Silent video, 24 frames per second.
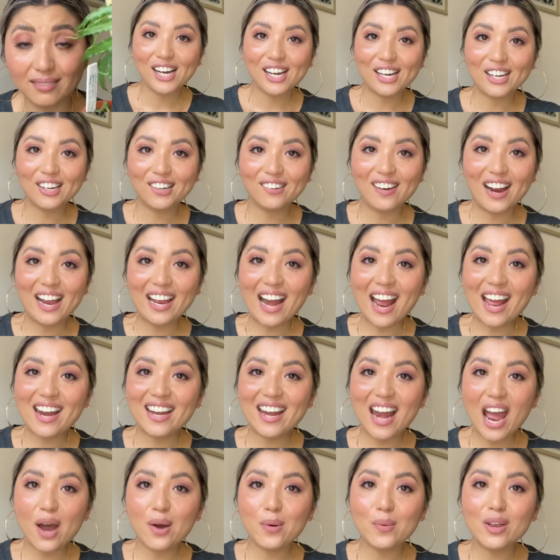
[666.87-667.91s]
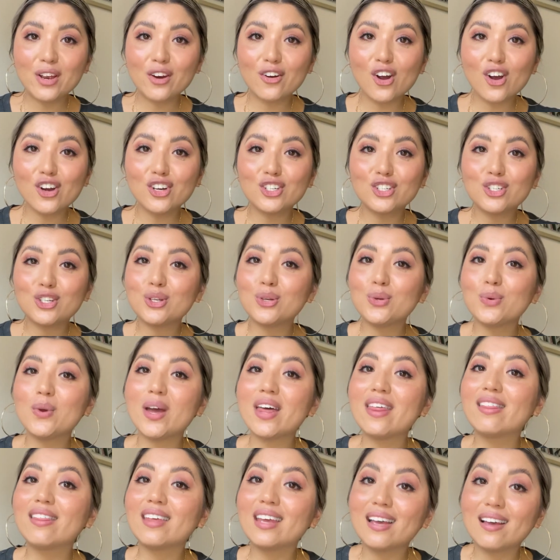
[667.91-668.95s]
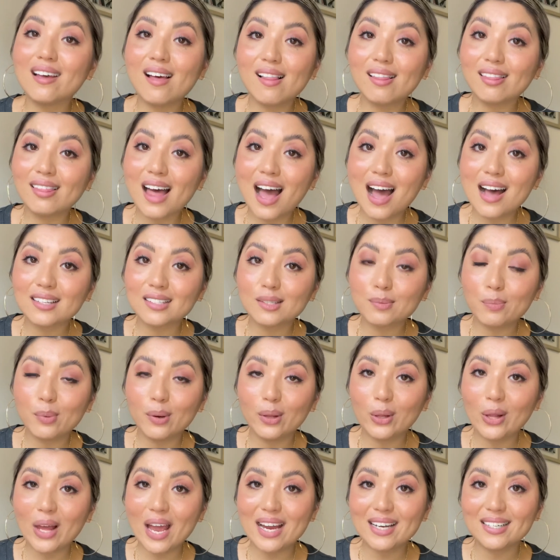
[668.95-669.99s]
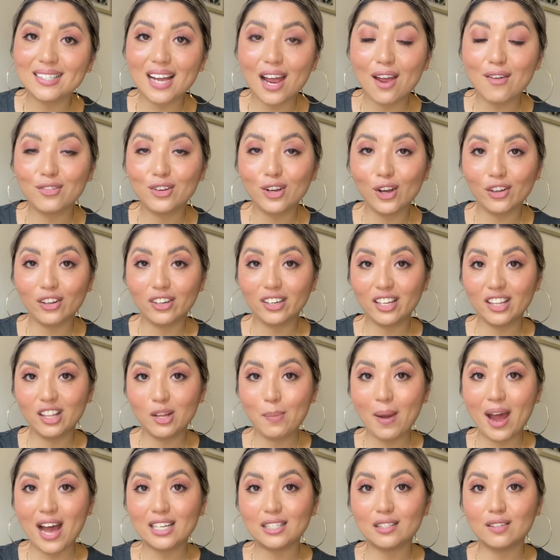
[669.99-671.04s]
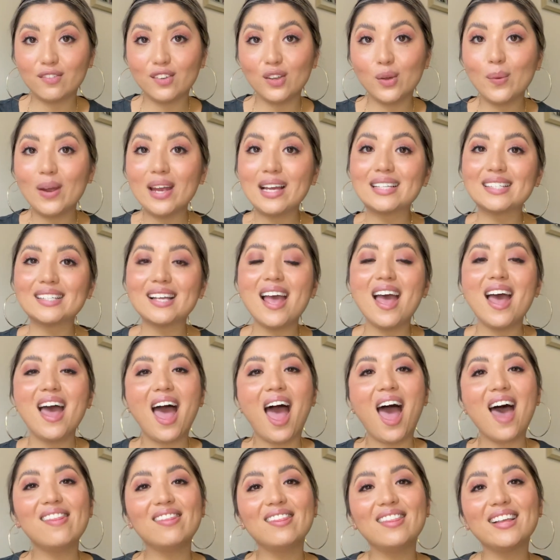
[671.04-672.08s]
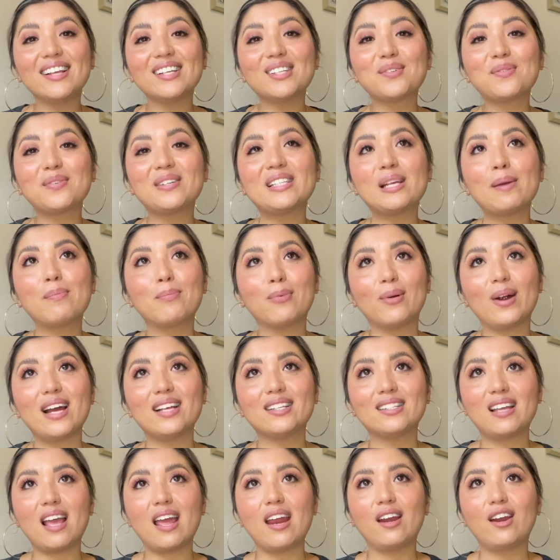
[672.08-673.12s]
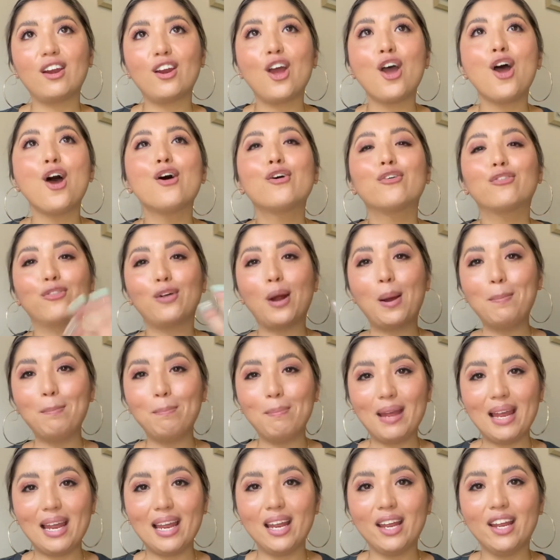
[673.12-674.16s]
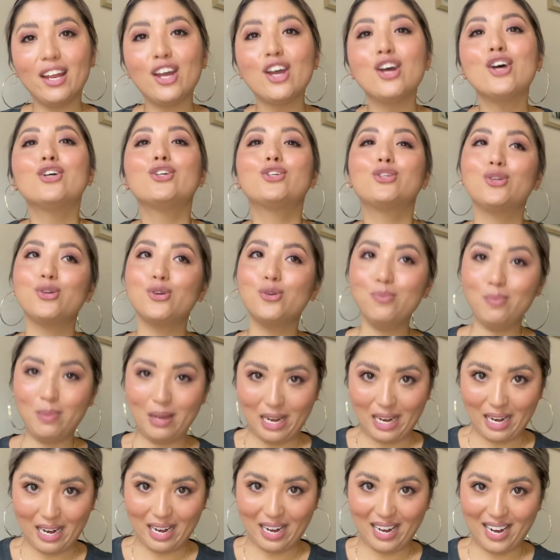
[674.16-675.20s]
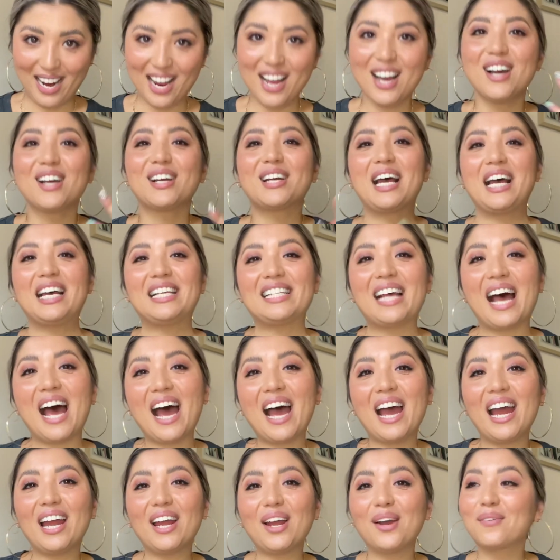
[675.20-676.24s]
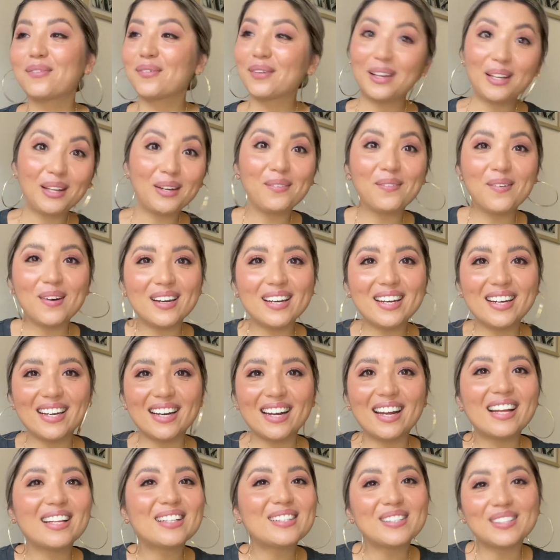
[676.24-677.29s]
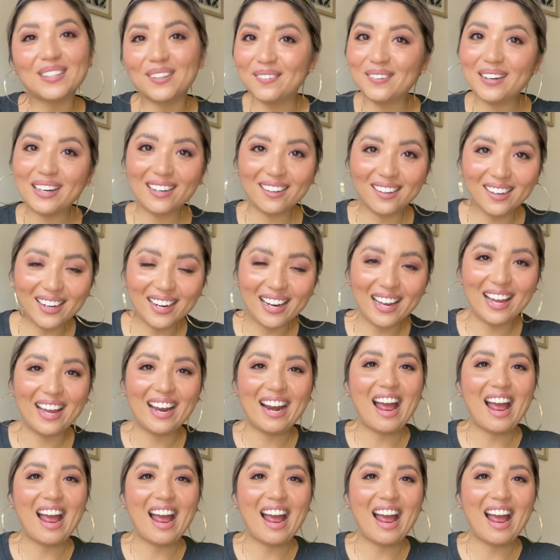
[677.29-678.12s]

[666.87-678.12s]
All right, and now we are on to the last plant I've gotten in the past few weeks, and this was a present from me to me because I really wanted it, so I got it.